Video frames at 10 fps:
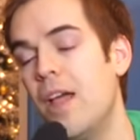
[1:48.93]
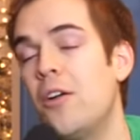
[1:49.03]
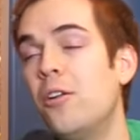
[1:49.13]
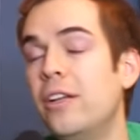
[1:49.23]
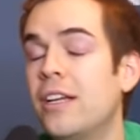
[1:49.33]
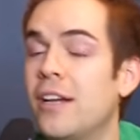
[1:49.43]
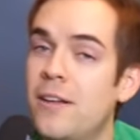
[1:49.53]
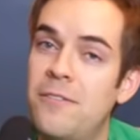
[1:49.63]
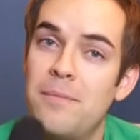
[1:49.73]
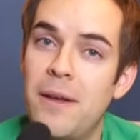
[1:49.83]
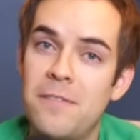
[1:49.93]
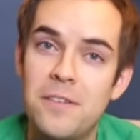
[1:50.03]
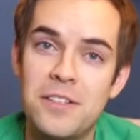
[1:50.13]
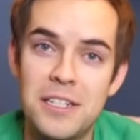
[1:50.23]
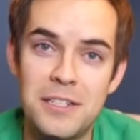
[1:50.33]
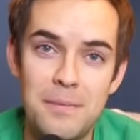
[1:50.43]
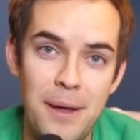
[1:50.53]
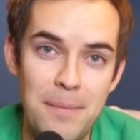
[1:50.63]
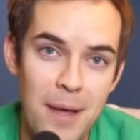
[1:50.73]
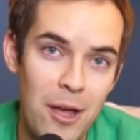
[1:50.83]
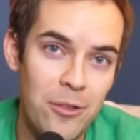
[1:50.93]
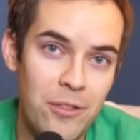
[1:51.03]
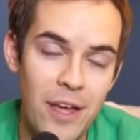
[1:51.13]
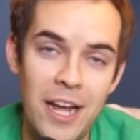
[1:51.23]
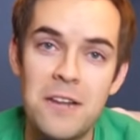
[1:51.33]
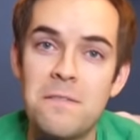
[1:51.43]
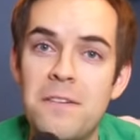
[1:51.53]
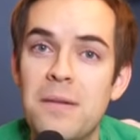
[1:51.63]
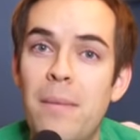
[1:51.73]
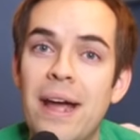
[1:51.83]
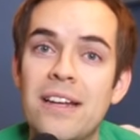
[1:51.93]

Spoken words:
Not only can I fit my fist into my mouth, I can fit my